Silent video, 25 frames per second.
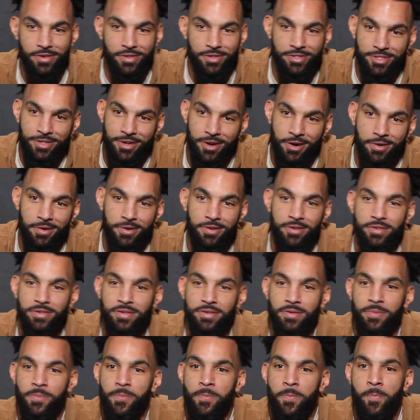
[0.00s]
Let's go.
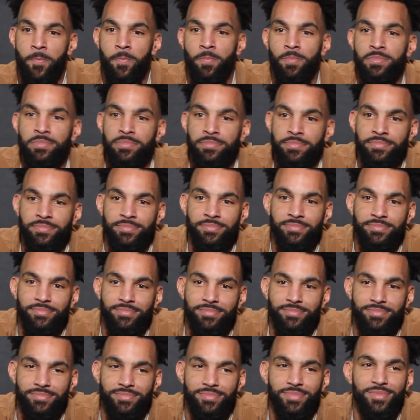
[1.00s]

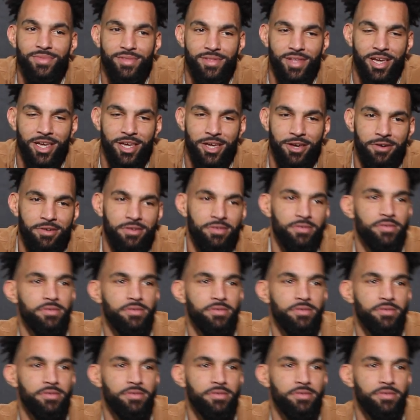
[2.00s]
Thank you.